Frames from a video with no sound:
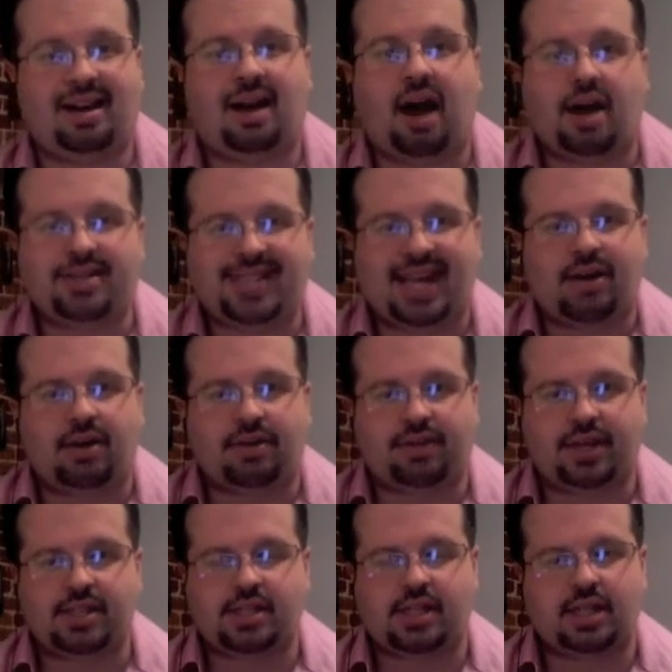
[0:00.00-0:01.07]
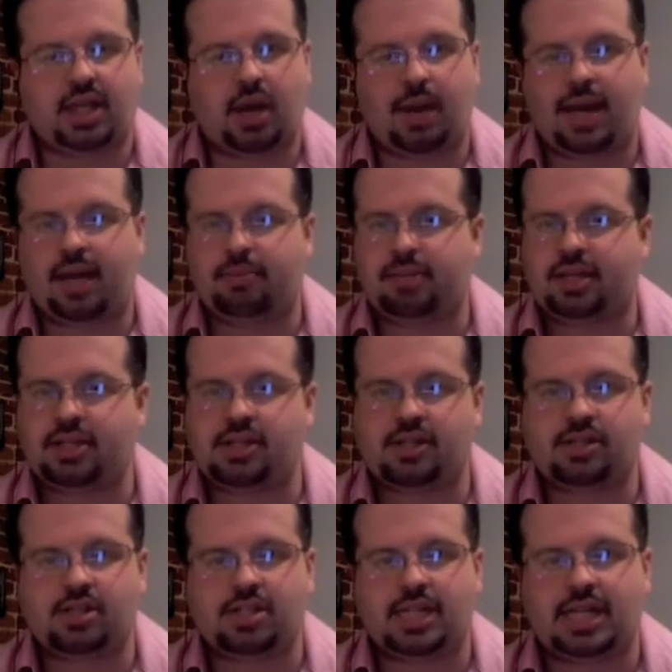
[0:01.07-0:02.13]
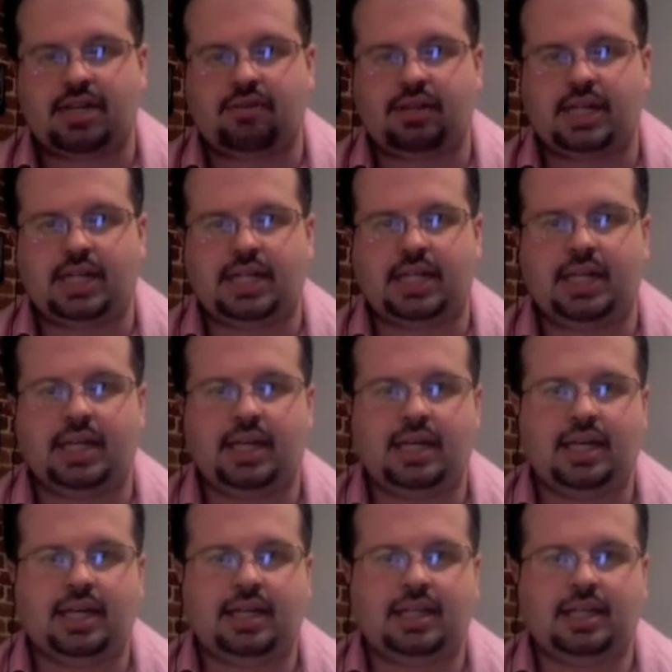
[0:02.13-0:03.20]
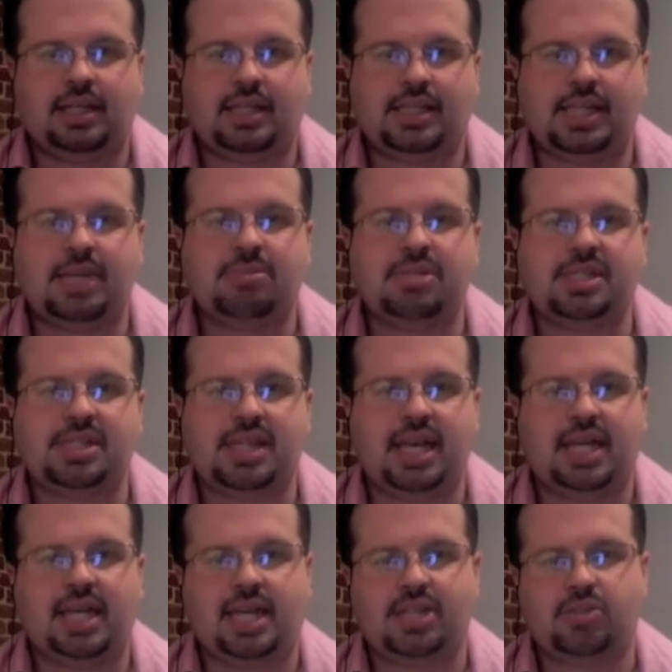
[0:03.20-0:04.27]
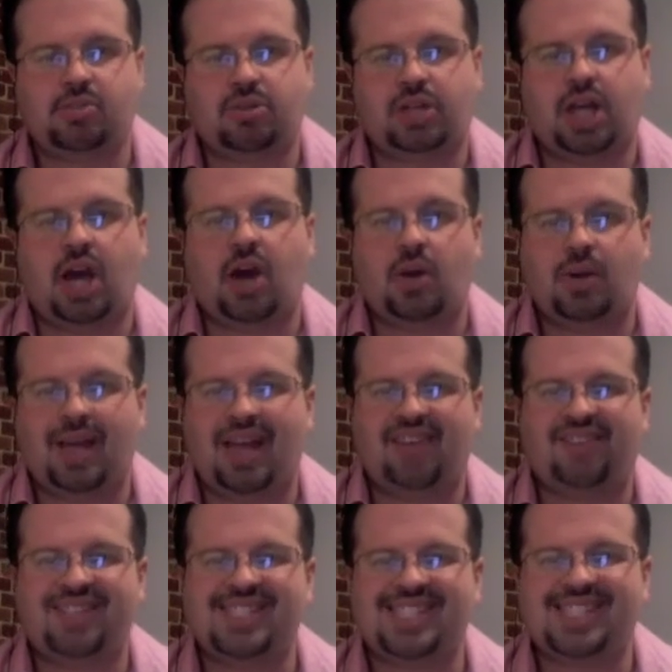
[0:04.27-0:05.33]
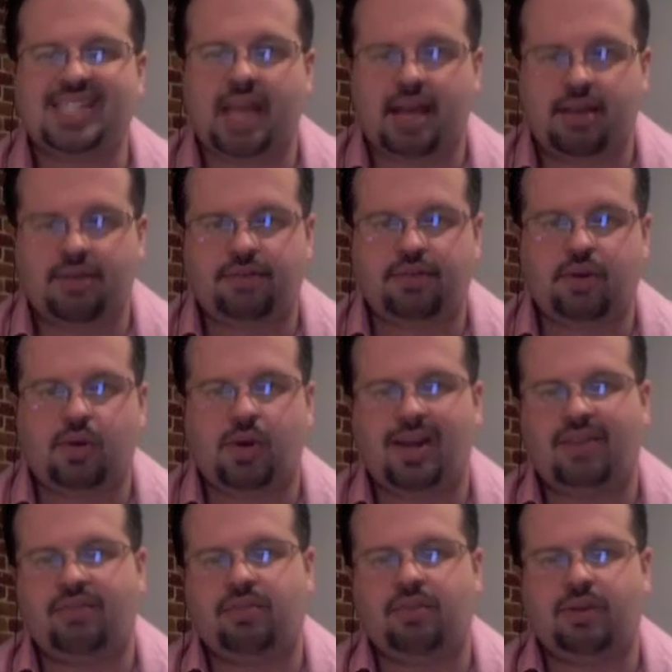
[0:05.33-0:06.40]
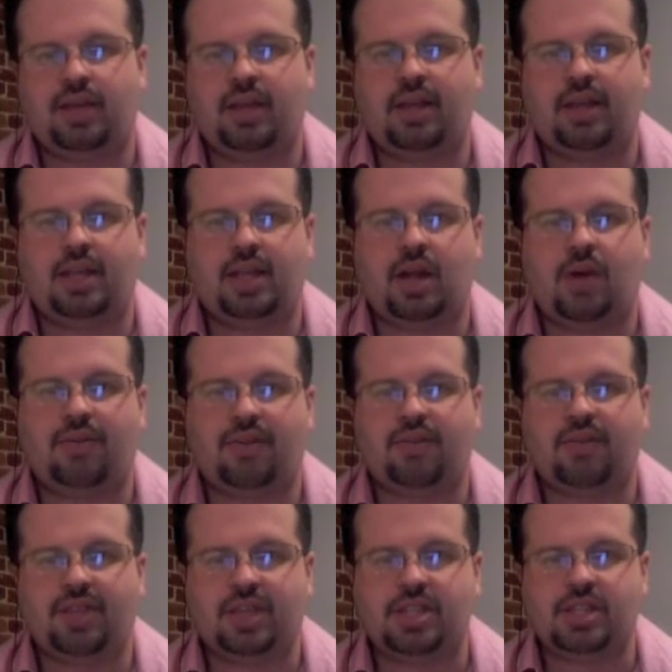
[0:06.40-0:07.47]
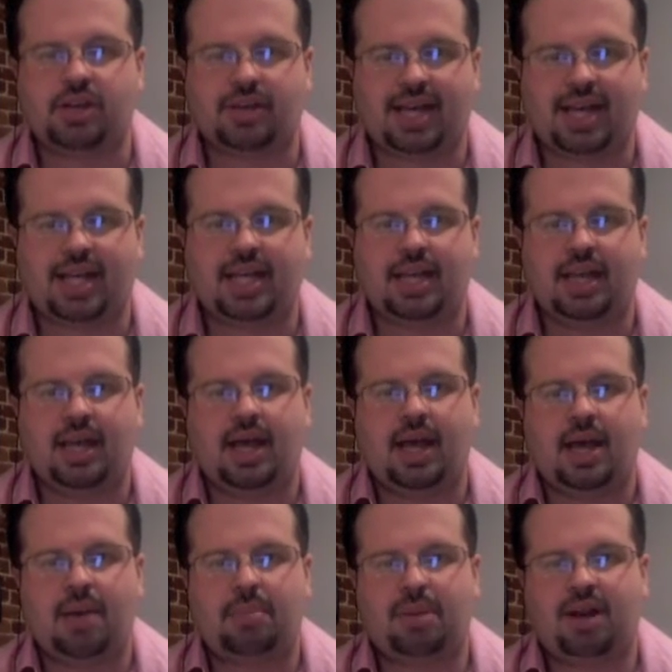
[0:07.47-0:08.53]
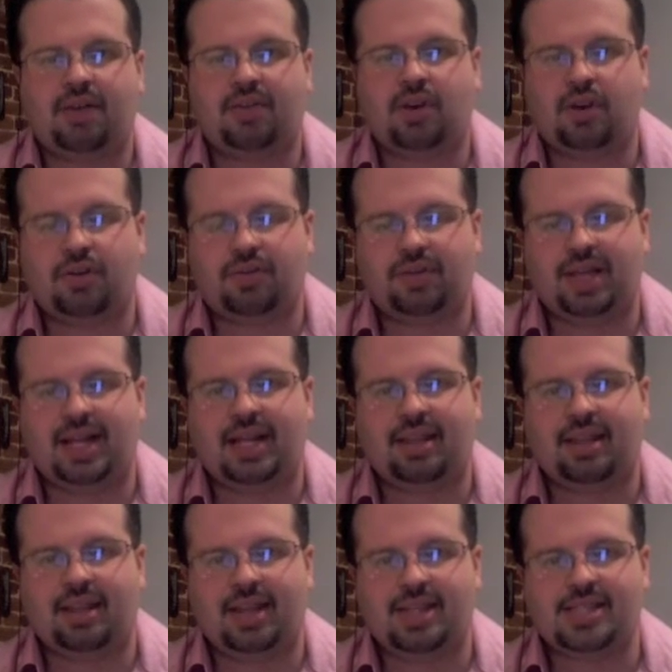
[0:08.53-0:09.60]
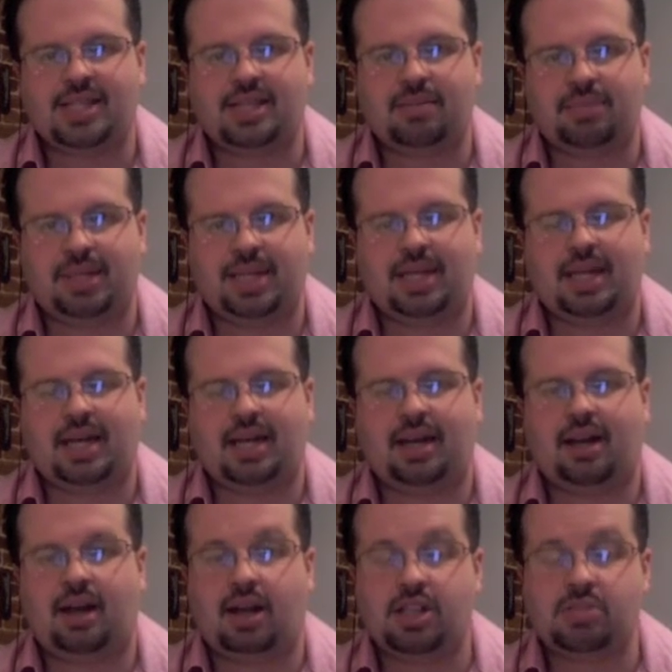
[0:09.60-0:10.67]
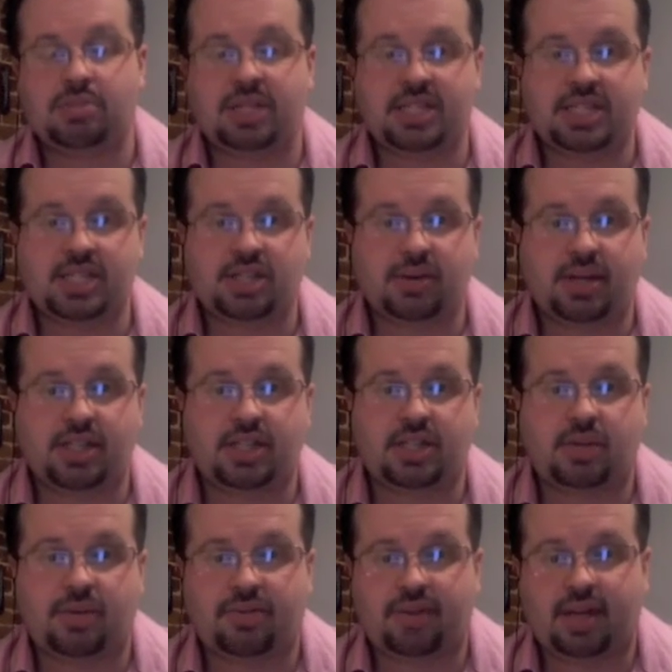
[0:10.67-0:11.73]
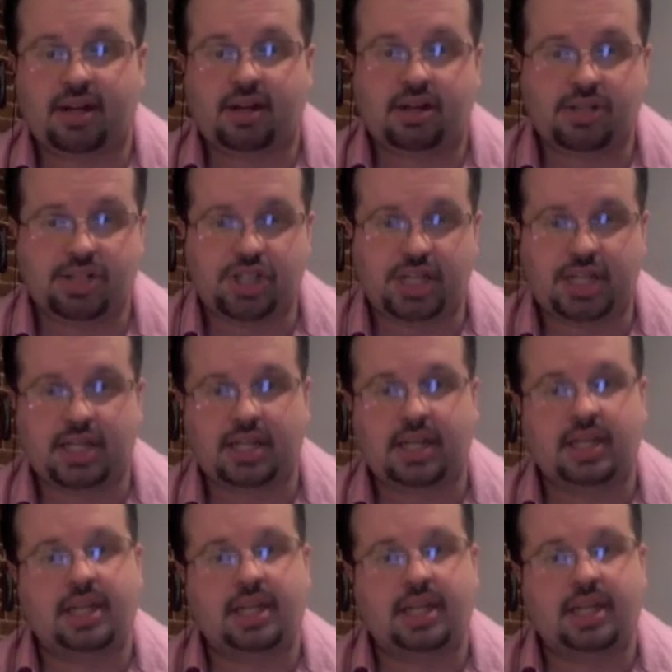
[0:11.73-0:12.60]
I doubt if that's going to go ahead, because I just think really the teams are saying yes, we'll go if it's safe, or if, you know, if everything's okay. But I've got a feeling that there's going to be a last minute situation like we found last year.